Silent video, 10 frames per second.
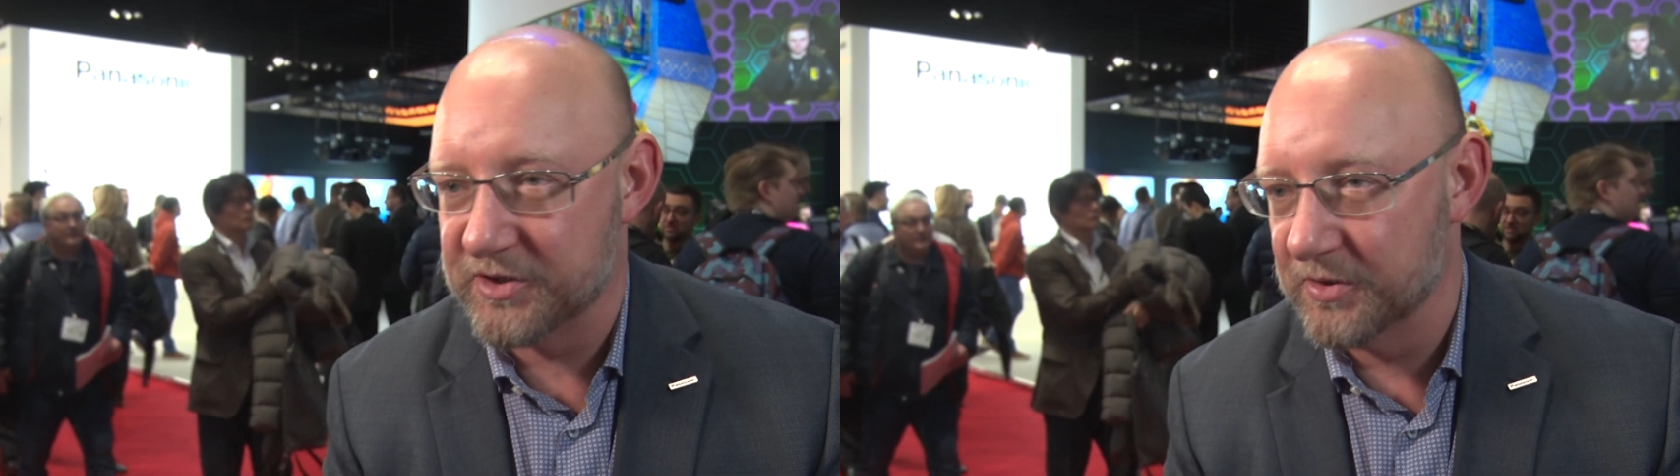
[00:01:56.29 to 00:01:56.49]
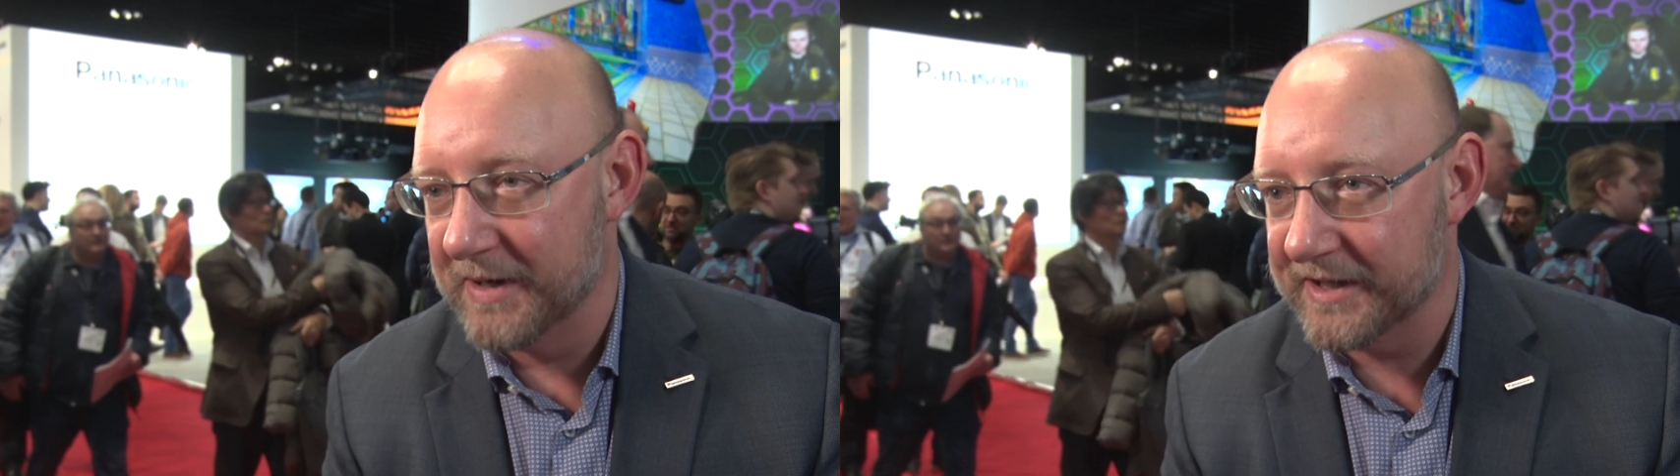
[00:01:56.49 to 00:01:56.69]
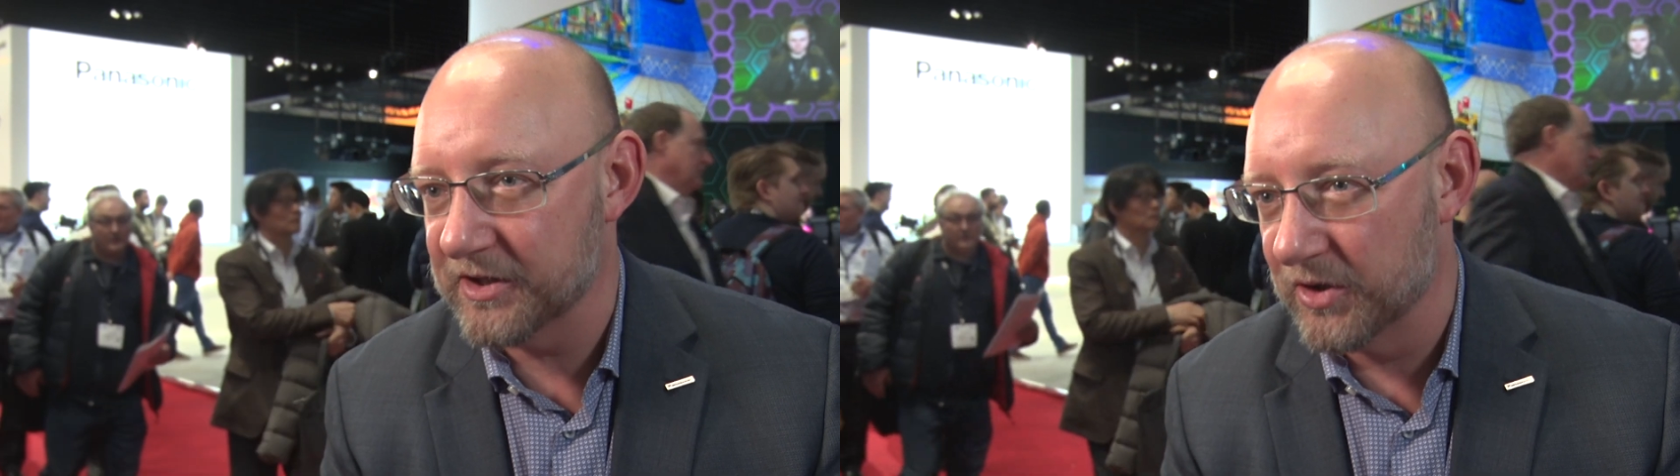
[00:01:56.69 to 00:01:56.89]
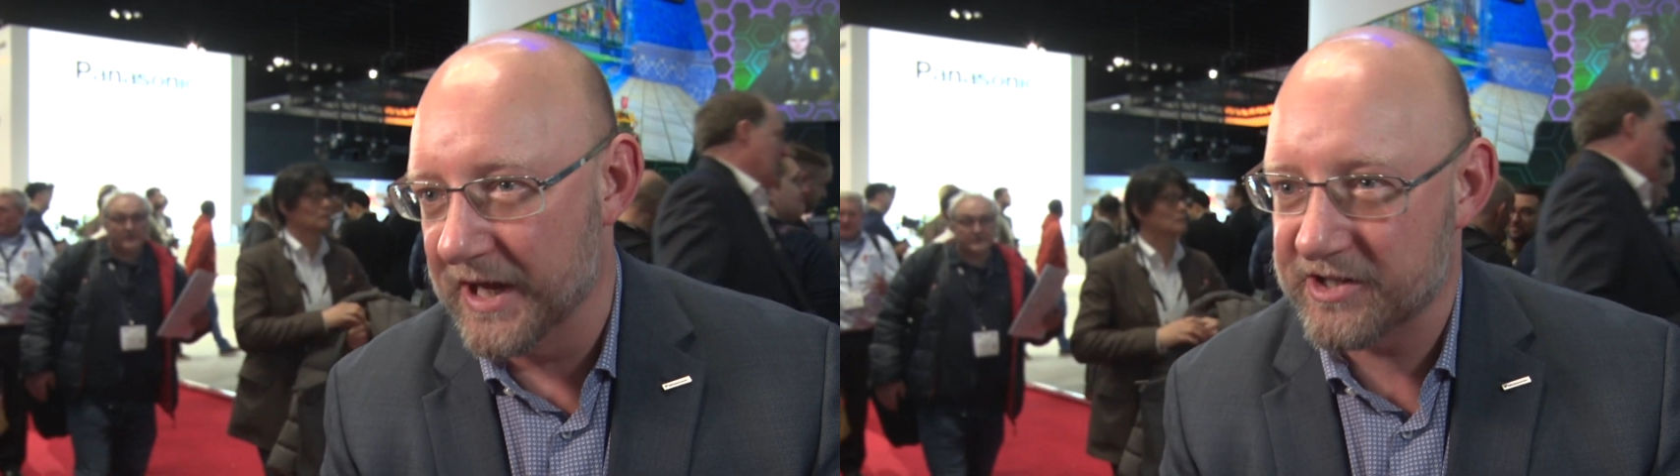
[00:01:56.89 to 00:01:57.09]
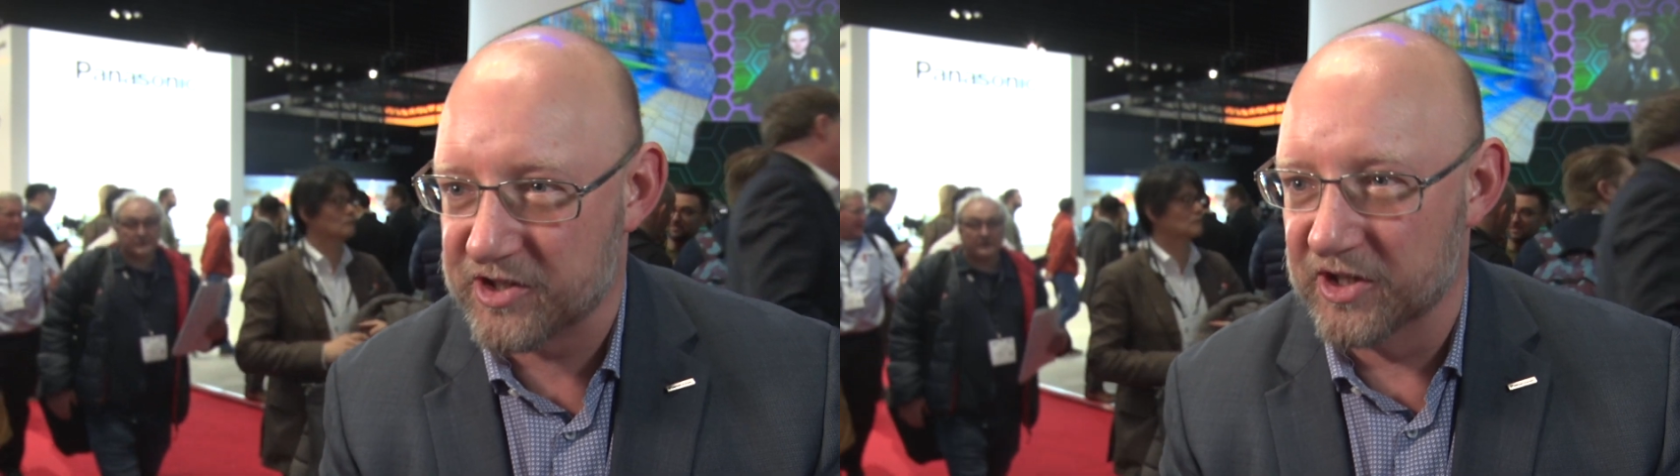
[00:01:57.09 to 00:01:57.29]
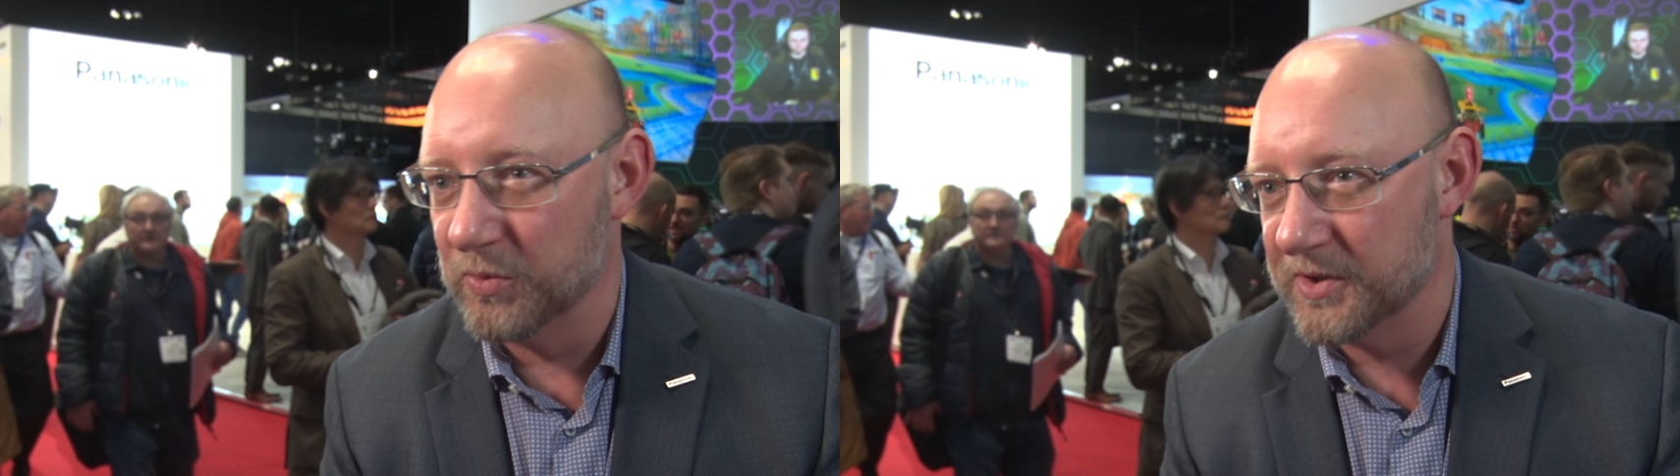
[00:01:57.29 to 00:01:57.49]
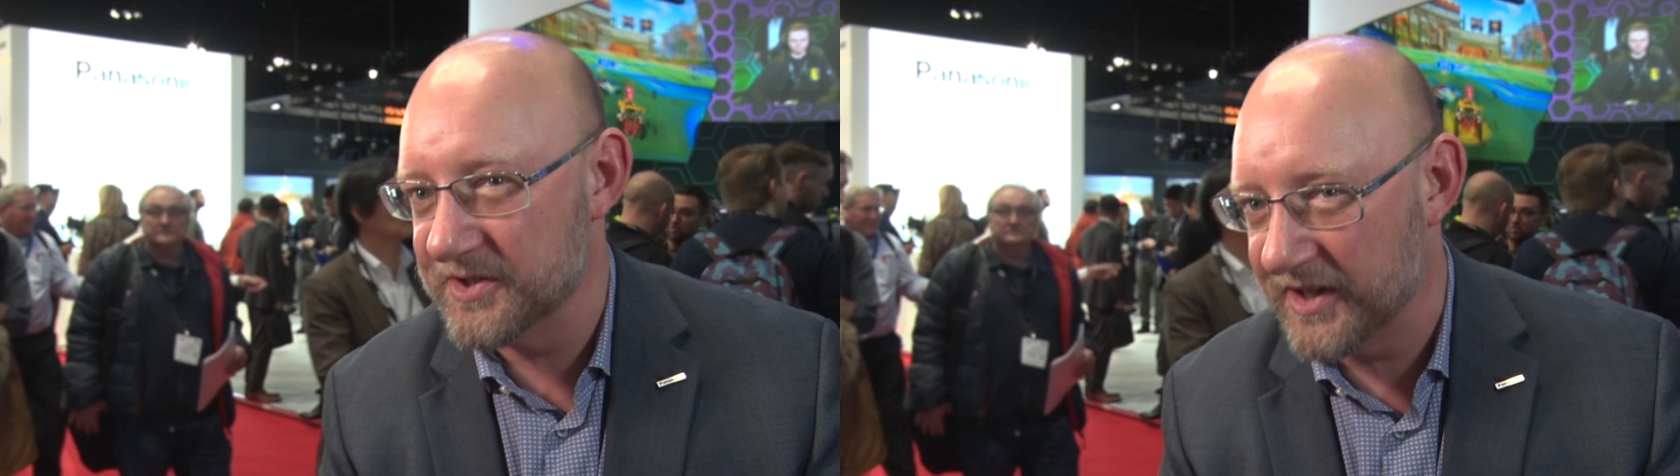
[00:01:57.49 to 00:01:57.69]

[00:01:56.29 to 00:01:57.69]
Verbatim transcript: to make the connection with the